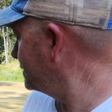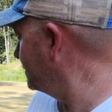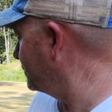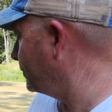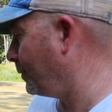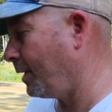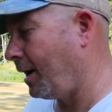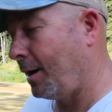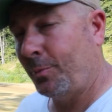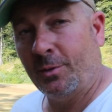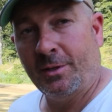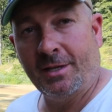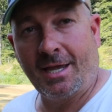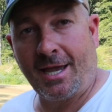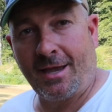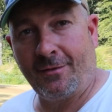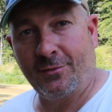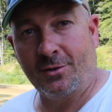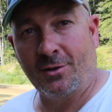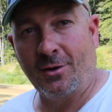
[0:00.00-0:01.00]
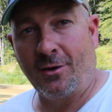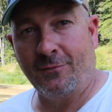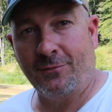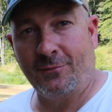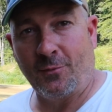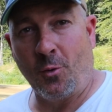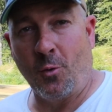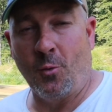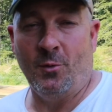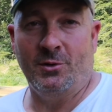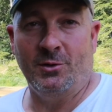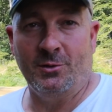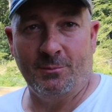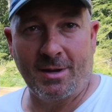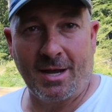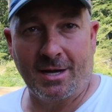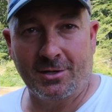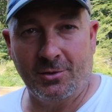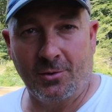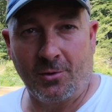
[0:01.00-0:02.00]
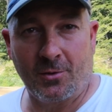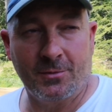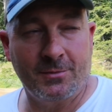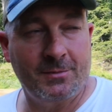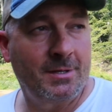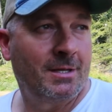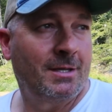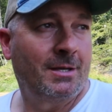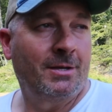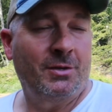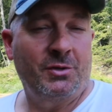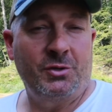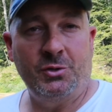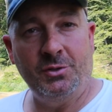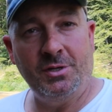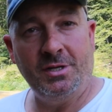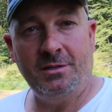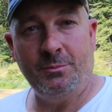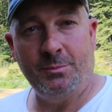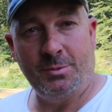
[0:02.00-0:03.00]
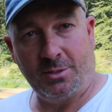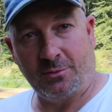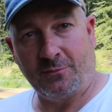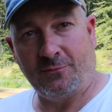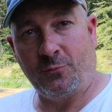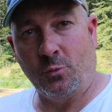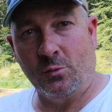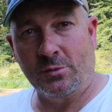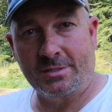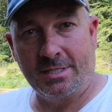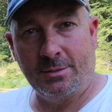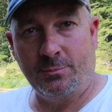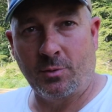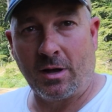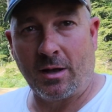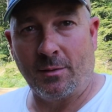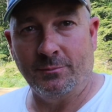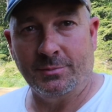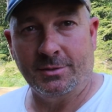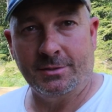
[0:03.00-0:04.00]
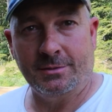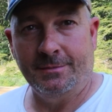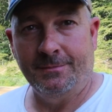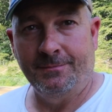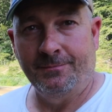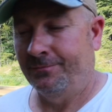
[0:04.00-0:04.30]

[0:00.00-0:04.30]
properly have a golf hole in your backyard, you need to build a 4C problems.